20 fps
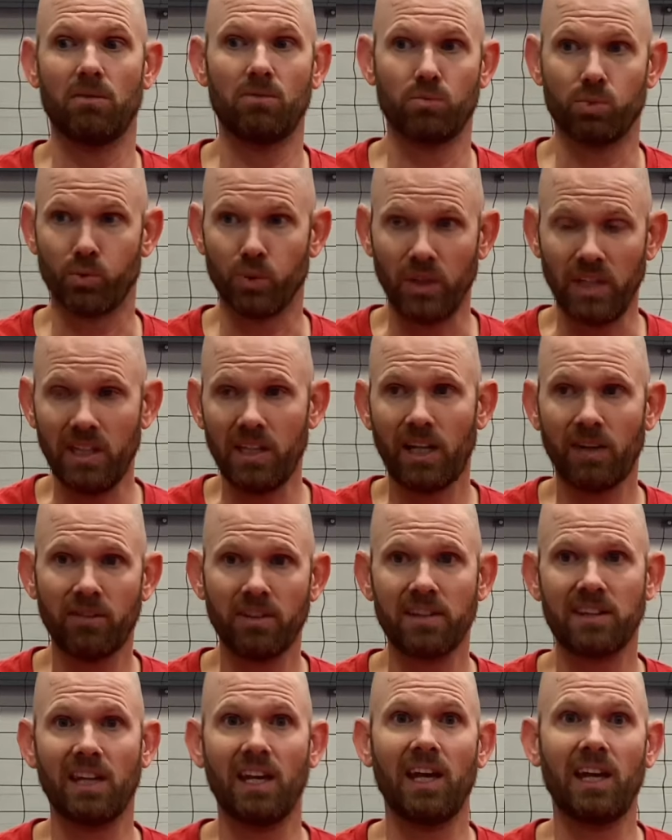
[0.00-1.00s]
read
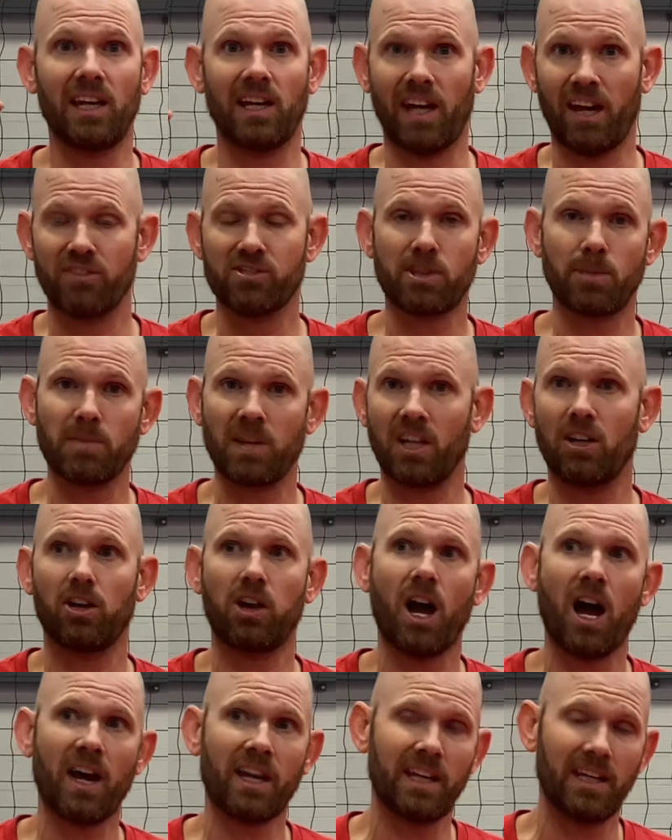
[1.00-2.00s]
everything and have something
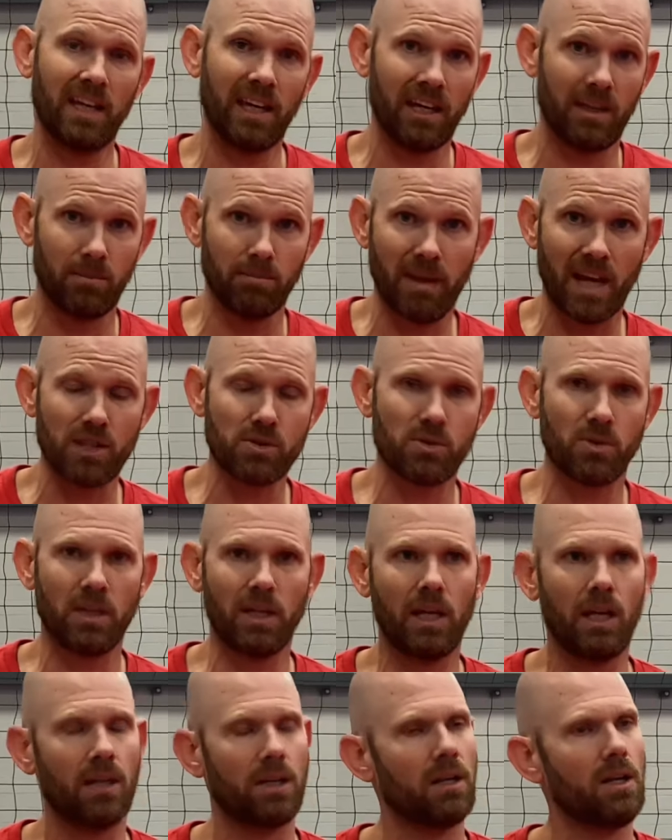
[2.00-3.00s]
clocking it and measuring
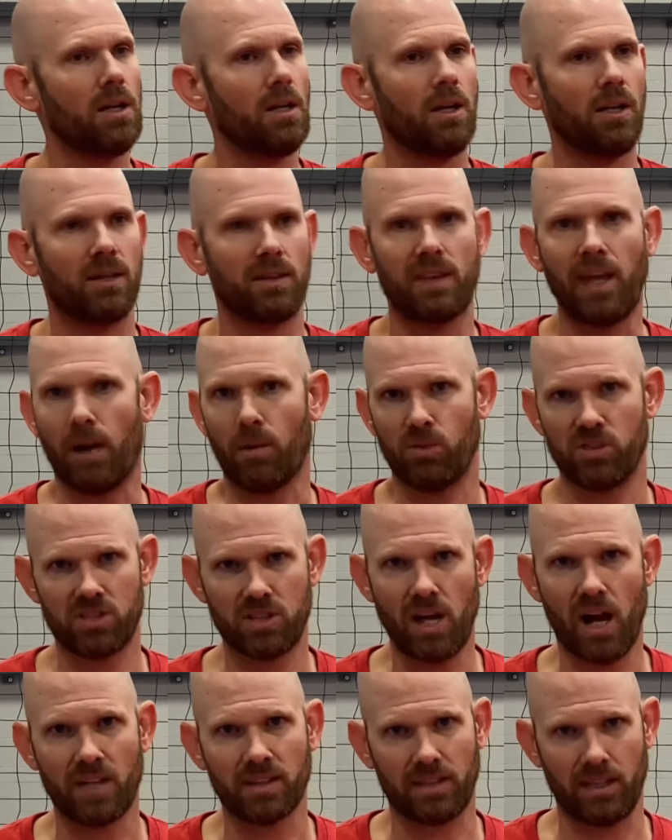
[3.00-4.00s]
it, that was
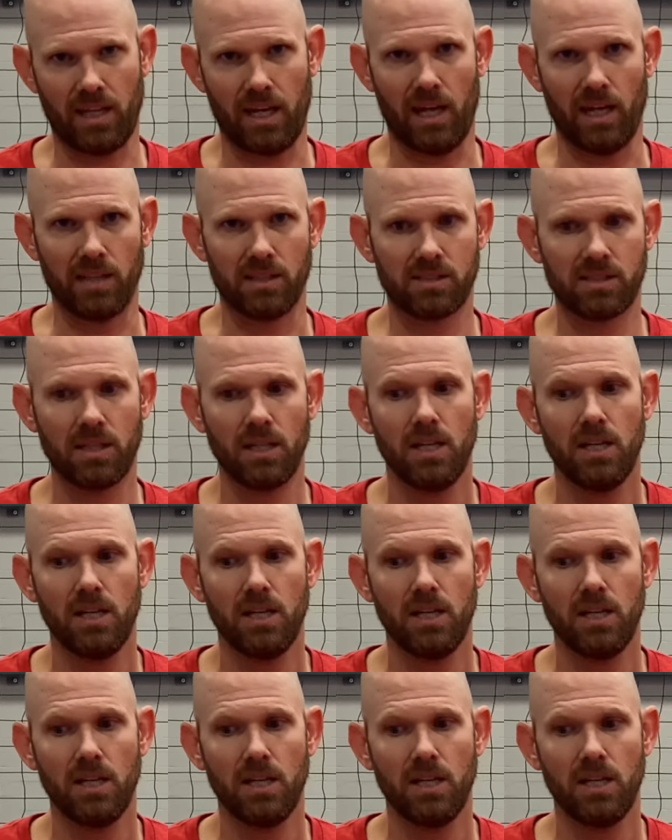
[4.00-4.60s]
not the case.